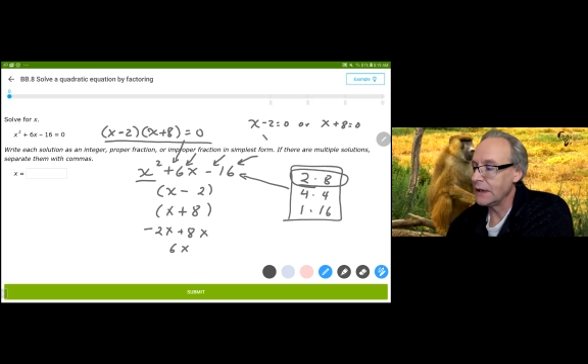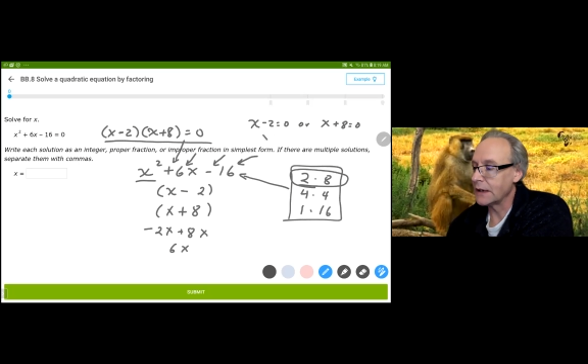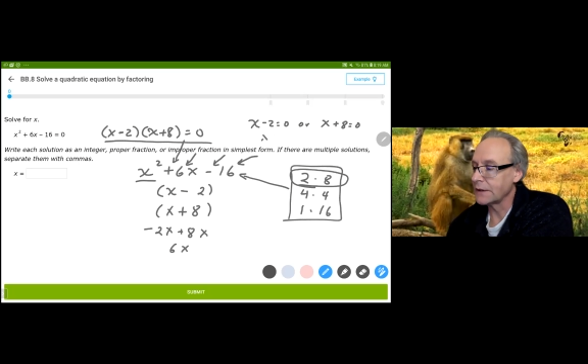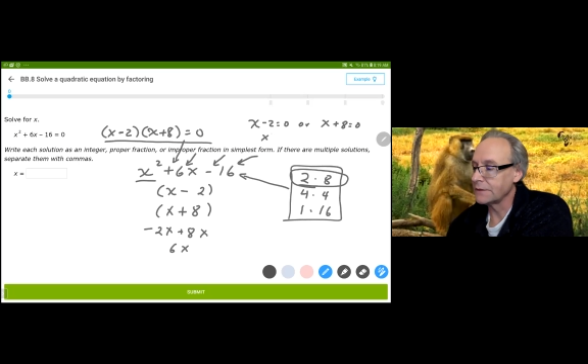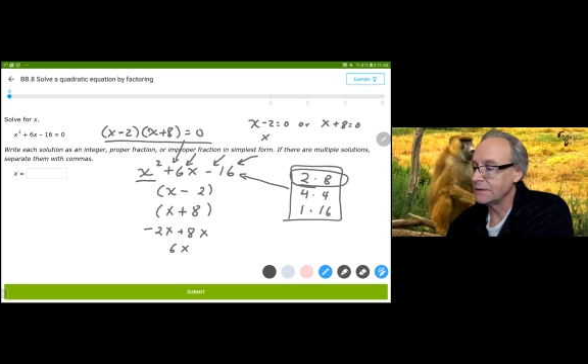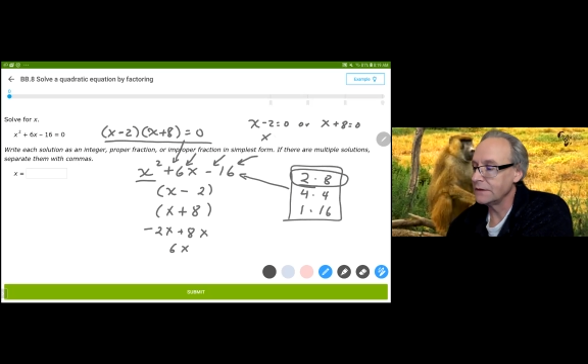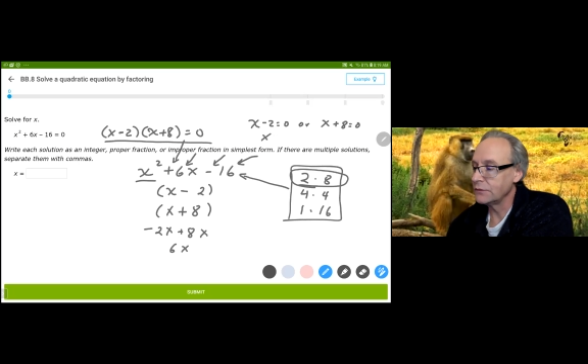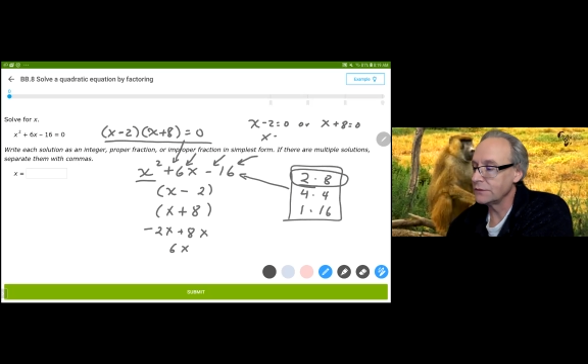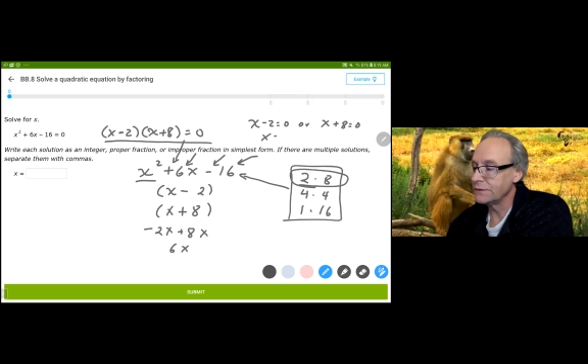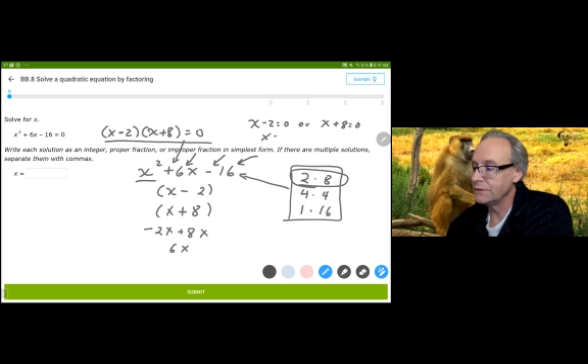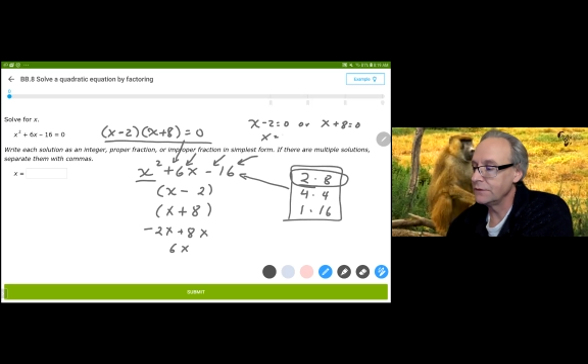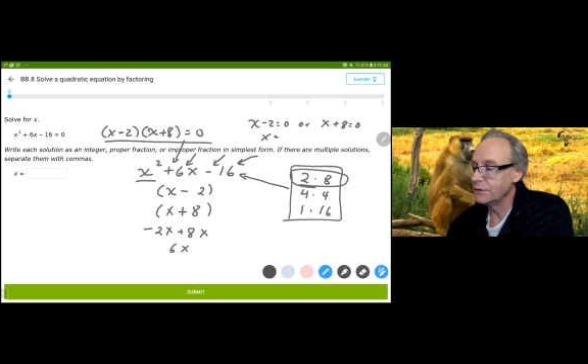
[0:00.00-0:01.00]
x
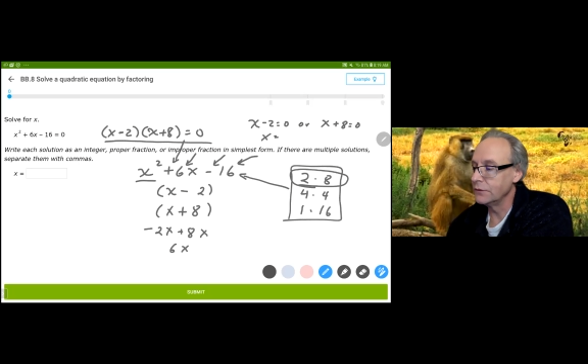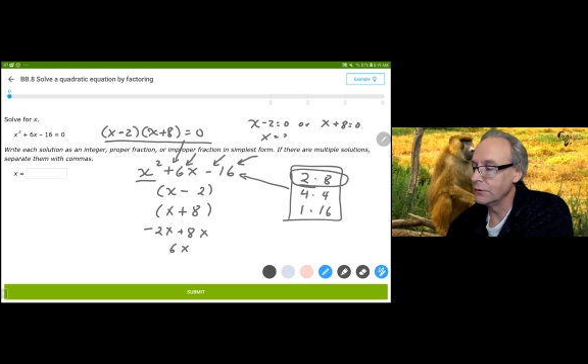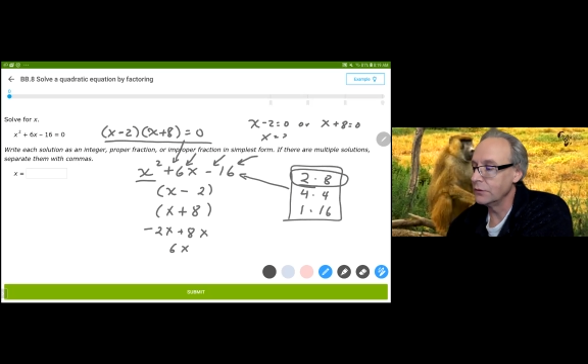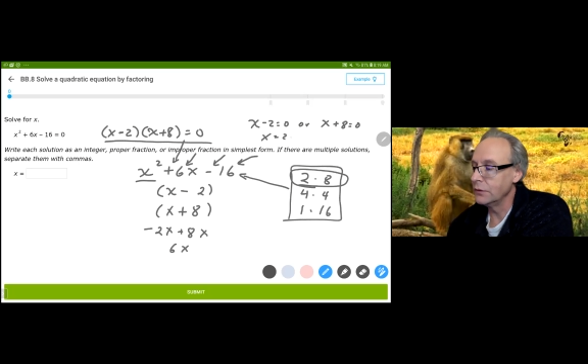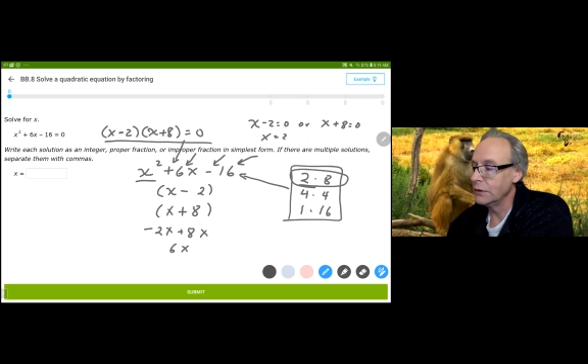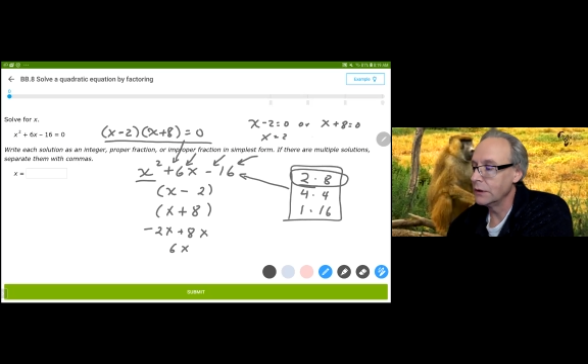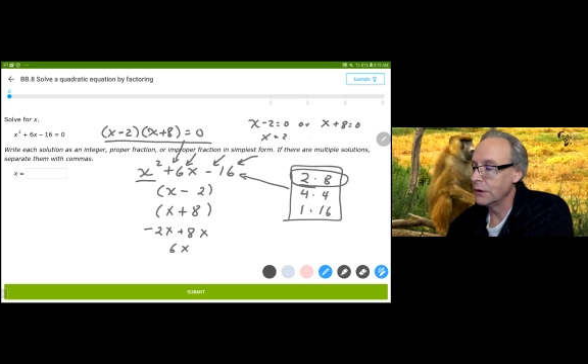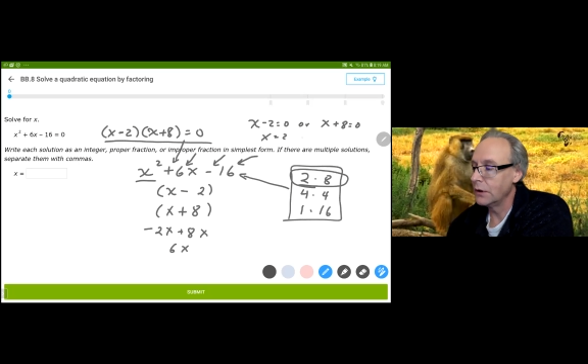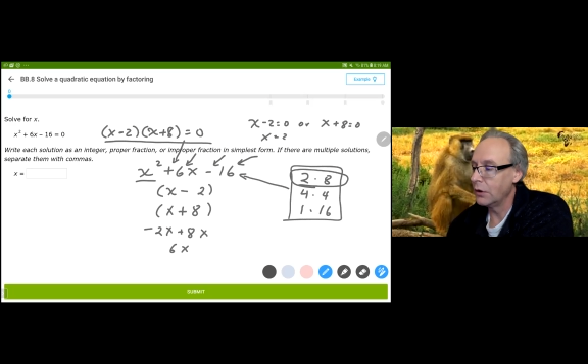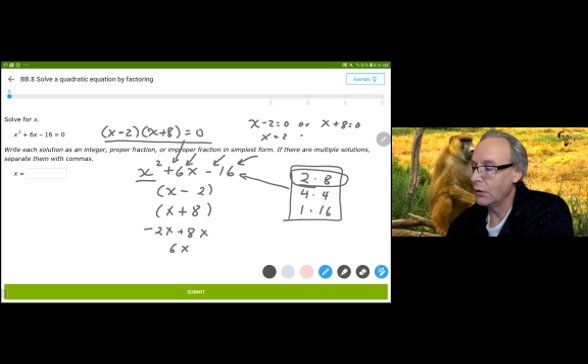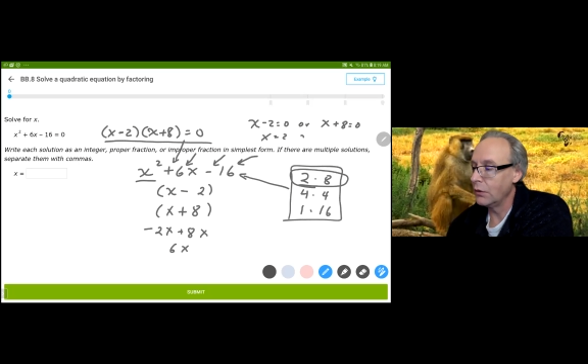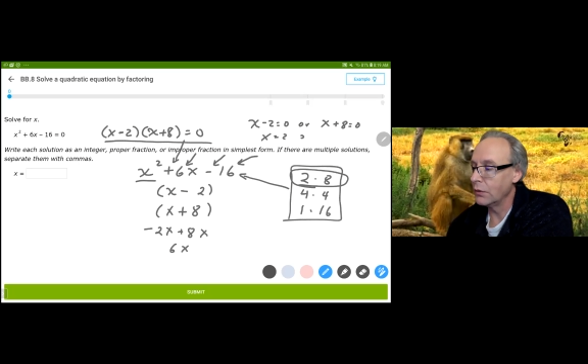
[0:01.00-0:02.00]
equals 2
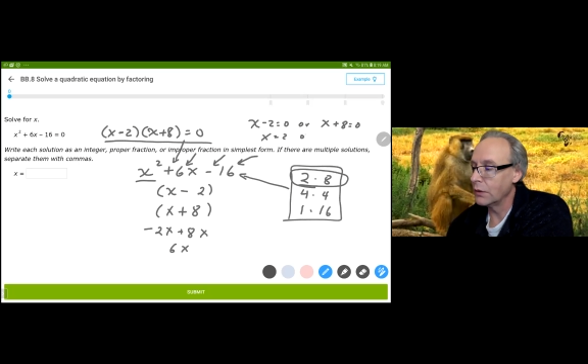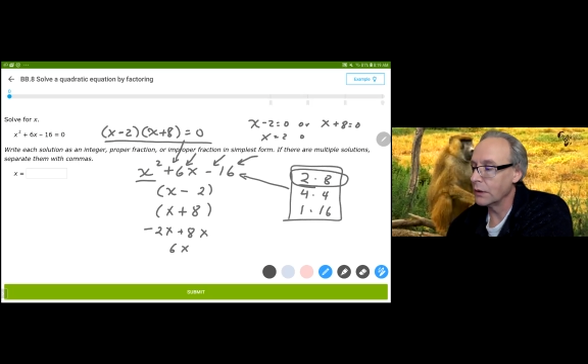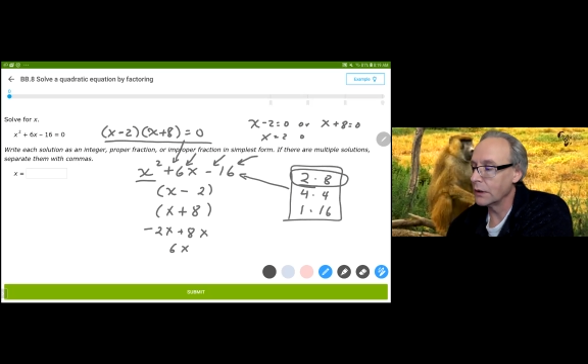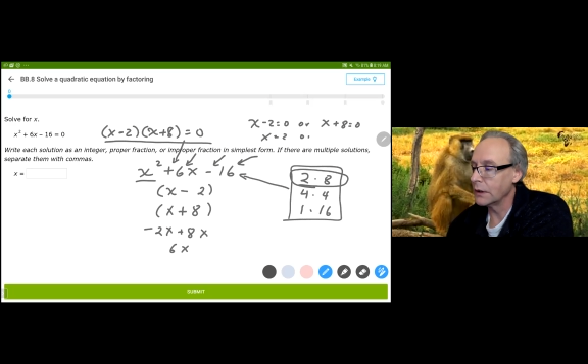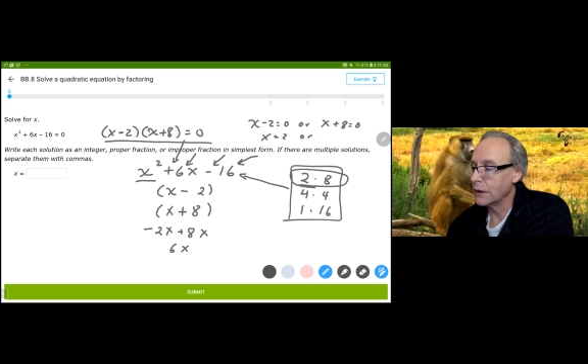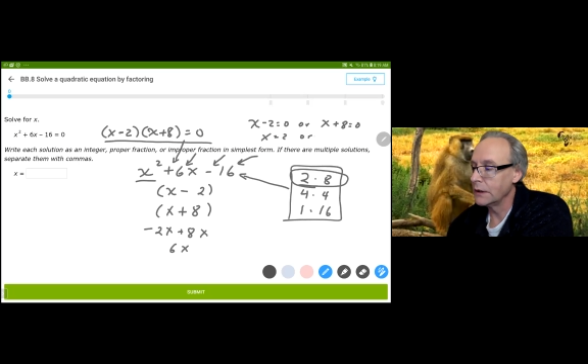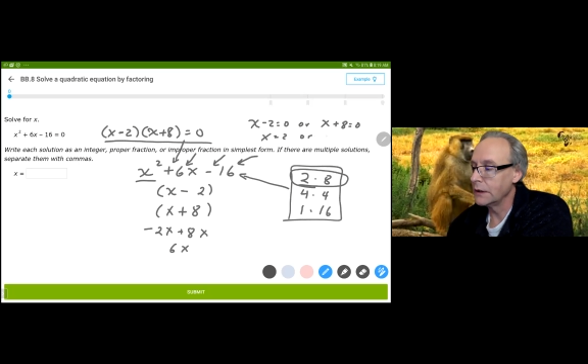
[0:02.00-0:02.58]
or